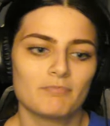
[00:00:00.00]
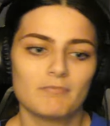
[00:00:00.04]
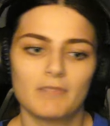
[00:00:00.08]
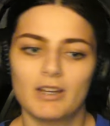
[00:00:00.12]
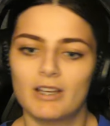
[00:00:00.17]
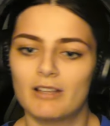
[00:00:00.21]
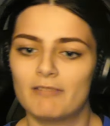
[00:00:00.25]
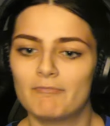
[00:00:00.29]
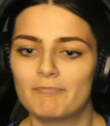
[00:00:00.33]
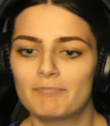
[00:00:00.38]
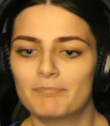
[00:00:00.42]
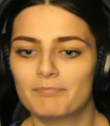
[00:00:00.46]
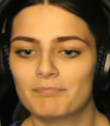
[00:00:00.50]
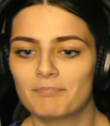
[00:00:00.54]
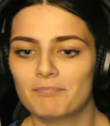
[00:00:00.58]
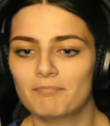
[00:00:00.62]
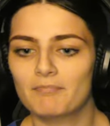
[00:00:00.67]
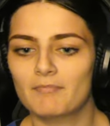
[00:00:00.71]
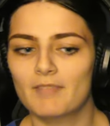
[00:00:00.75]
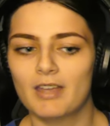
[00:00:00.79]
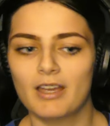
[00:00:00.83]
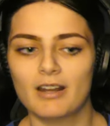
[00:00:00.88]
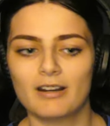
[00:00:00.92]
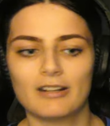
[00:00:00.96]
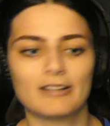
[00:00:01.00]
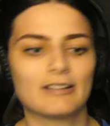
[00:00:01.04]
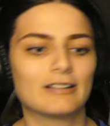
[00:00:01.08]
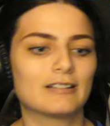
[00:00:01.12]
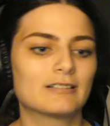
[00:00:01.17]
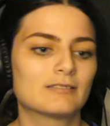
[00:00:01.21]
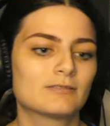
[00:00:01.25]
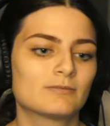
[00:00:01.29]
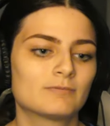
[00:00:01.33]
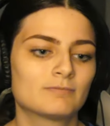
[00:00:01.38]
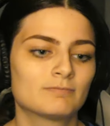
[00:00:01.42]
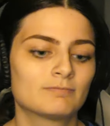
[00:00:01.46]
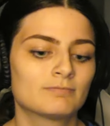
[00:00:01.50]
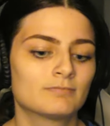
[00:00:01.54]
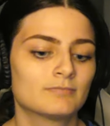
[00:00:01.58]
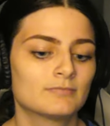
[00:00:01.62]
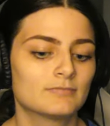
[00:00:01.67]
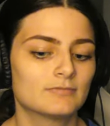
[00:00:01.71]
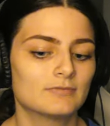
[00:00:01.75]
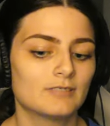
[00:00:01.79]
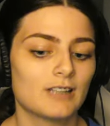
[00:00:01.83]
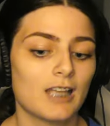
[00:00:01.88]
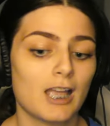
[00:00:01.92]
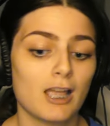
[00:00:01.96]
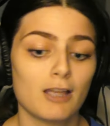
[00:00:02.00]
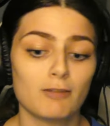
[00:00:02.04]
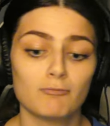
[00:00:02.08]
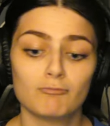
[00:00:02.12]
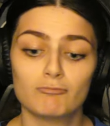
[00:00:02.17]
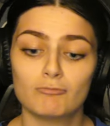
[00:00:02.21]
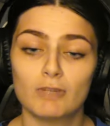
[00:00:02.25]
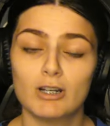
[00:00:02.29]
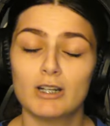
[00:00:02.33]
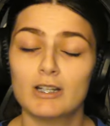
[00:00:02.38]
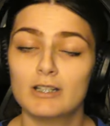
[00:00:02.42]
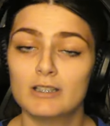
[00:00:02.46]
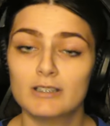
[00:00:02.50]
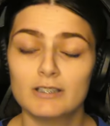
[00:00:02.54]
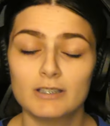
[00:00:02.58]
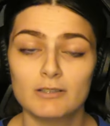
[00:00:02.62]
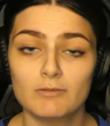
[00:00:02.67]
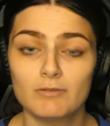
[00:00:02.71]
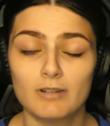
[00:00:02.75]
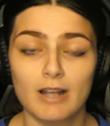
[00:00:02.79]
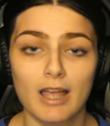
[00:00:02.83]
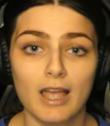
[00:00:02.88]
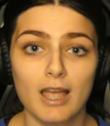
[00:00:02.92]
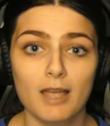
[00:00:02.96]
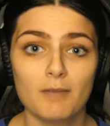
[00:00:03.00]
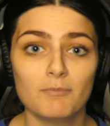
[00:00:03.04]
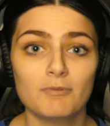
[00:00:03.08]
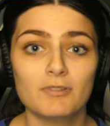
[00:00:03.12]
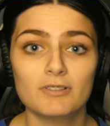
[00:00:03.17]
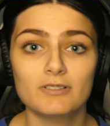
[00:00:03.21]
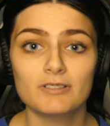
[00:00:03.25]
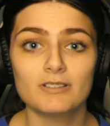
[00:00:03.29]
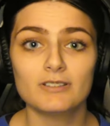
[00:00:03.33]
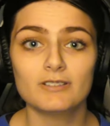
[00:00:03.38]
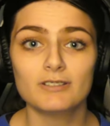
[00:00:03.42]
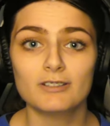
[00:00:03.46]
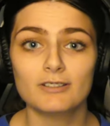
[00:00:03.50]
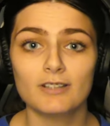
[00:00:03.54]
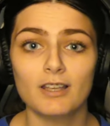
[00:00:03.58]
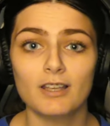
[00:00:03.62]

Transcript: But, I don't know. I'm ready to see what happens this